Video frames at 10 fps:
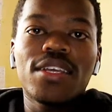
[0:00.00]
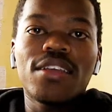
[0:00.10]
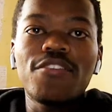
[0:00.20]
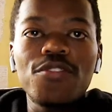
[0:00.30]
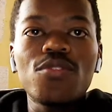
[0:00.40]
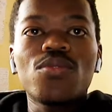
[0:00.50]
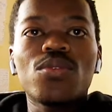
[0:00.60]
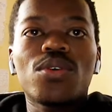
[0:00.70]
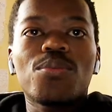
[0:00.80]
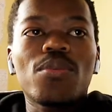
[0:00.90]
if
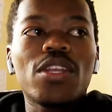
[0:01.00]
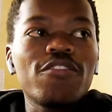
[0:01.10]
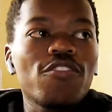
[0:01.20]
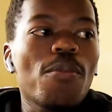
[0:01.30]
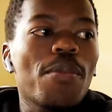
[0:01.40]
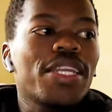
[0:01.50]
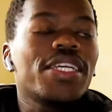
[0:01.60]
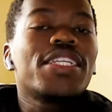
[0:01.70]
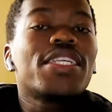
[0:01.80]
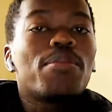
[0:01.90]
you leave your money
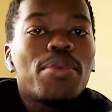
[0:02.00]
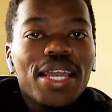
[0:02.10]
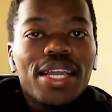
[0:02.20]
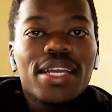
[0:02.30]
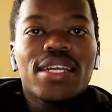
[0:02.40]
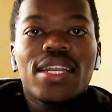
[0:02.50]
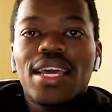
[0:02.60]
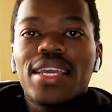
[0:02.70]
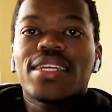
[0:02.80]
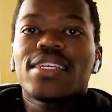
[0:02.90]
in the bank,
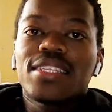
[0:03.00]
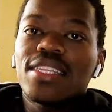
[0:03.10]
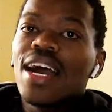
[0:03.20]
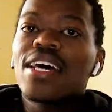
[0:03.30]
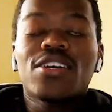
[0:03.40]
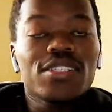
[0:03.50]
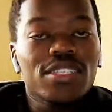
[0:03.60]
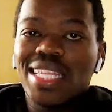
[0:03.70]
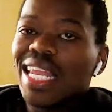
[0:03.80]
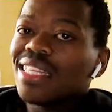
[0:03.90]
like the other
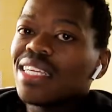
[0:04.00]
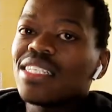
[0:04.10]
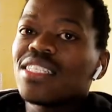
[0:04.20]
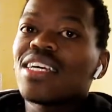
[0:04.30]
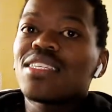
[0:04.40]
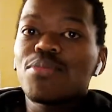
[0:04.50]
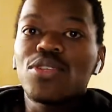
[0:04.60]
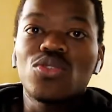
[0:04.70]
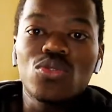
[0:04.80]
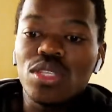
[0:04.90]
strategy that's been
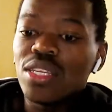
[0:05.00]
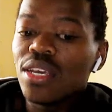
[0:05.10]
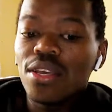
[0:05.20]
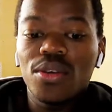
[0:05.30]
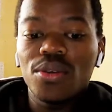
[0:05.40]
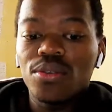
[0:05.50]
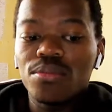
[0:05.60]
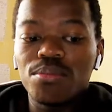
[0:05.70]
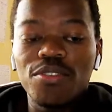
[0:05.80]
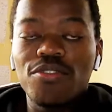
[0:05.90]
used
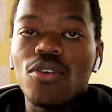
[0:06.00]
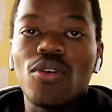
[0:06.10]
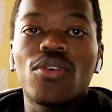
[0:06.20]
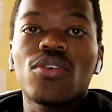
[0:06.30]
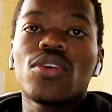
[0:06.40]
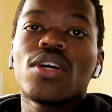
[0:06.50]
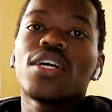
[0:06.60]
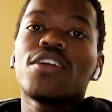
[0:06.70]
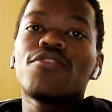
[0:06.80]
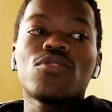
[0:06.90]
before,
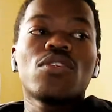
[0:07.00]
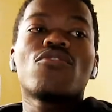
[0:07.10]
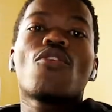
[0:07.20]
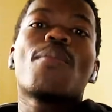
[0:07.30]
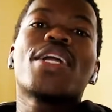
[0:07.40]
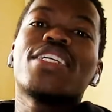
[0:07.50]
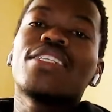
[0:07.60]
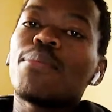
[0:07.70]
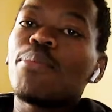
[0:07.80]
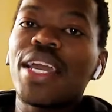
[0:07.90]
if you leave your money in
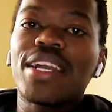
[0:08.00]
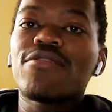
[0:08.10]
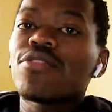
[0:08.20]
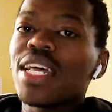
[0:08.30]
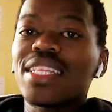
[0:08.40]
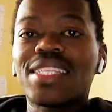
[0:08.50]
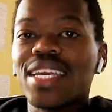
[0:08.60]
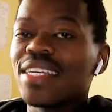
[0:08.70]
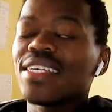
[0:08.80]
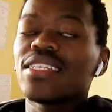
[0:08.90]
the bank for that
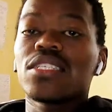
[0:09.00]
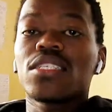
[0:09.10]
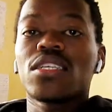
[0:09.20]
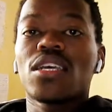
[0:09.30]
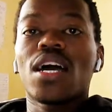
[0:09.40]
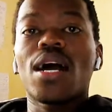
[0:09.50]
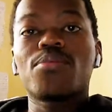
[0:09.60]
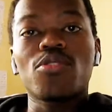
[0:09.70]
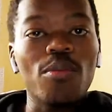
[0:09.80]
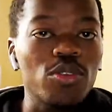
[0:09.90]
10 years, I
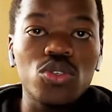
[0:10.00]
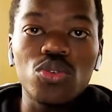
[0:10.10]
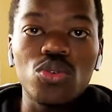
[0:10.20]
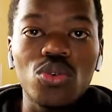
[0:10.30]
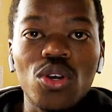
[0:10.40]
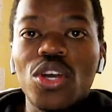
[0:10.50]
promise you,